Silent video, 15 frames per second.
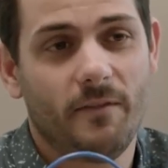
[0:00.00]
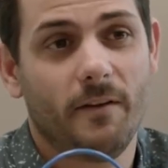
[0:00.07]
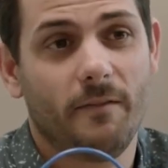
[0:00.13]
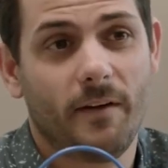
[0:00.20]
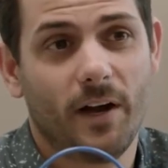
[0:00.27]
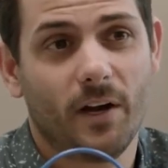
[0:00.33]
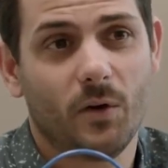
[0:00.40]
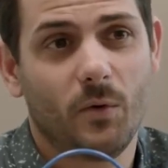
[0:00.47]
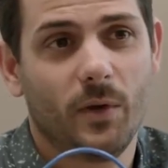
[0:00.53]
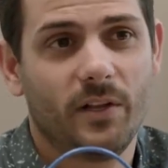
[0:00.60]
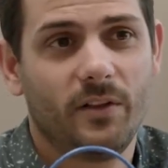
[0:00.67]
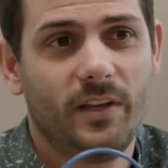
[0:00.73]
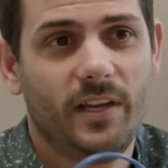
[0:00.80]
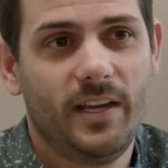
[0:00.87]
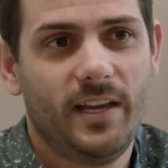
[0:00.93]
the fire
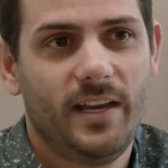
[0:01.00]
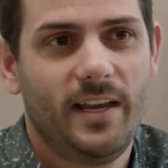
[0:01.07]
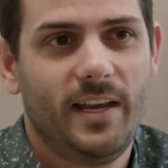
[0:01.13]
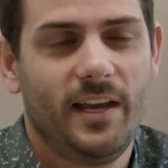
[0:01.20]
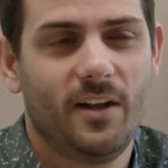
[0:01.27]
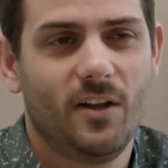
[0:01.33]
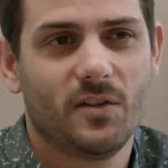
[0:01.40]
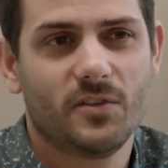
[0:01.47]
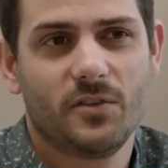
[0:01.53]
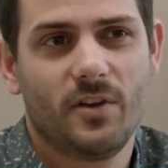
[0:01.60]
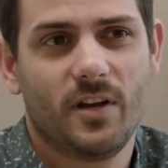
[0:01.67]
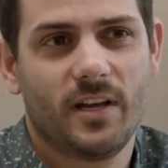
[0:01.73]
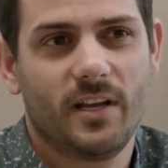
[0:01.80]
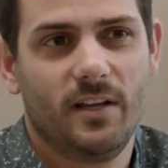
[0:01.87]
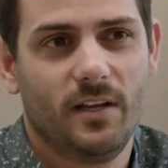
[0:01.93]
quickly and also
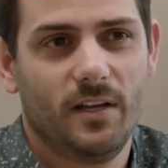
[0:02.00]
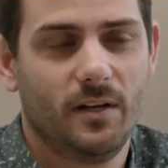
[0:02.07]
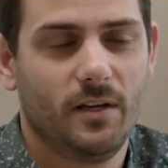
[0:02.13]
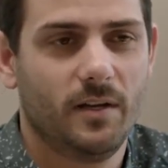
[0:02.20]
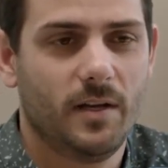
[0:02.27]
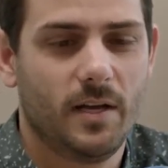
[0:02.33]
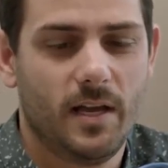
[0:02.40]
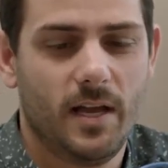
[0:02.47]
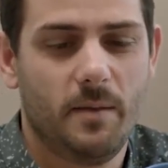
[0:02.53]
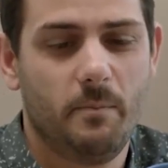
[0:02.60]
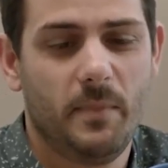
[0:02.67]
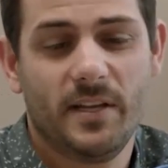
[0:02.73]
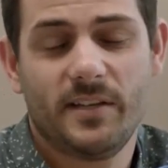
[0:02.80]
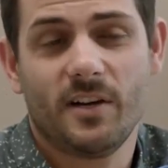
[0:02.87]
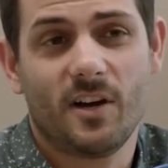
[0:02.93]
not going to
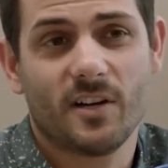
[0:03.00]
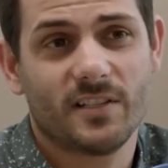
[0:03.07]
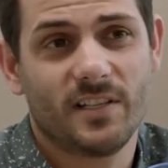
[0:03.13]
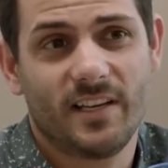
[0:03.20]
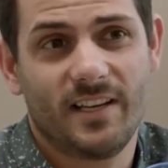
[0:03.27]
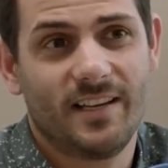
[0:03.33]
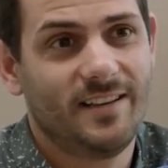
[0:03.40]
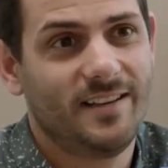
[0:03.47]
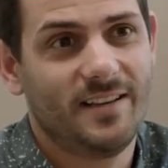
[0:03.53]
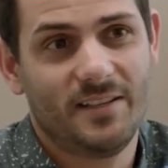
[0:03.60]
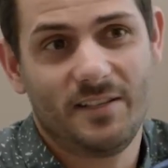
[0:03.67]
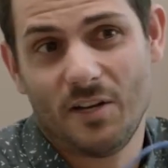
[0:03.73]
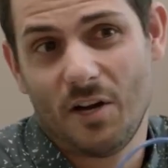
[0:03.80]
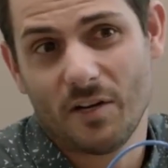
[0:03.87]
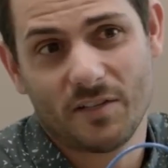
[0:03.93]
emit
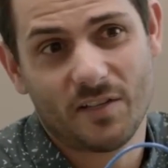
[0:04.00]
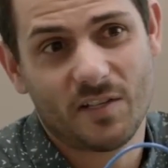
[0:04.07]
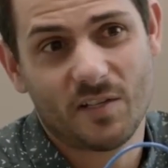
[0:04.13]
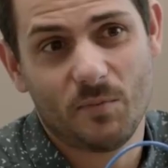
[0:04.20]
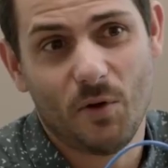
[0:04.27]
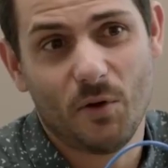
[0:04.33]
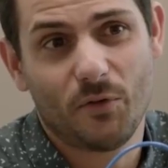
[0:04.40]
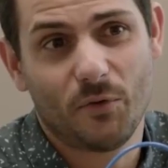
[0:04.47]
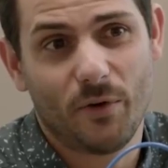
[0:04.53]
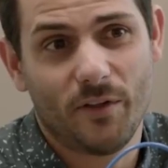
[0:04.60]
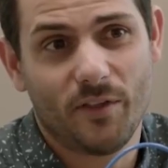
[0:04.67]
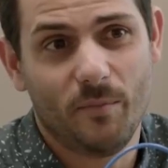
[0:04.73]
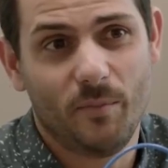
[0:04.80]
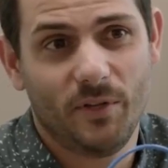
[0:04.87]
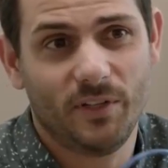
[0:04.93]
toxic smoke
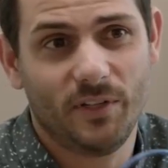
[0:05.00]
throughout the